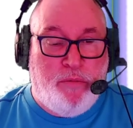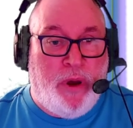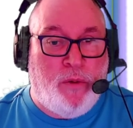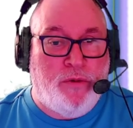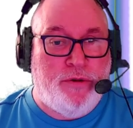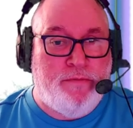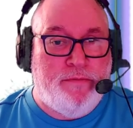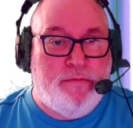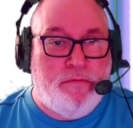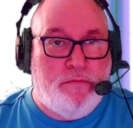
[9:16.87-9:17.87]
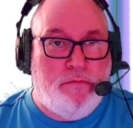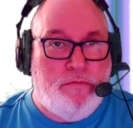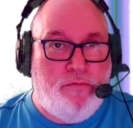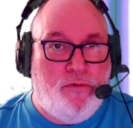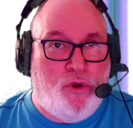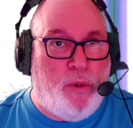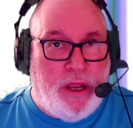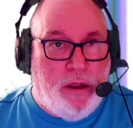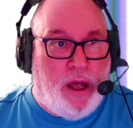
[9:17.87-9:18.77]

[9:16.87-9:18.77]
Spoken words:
Pounds. Don't worry,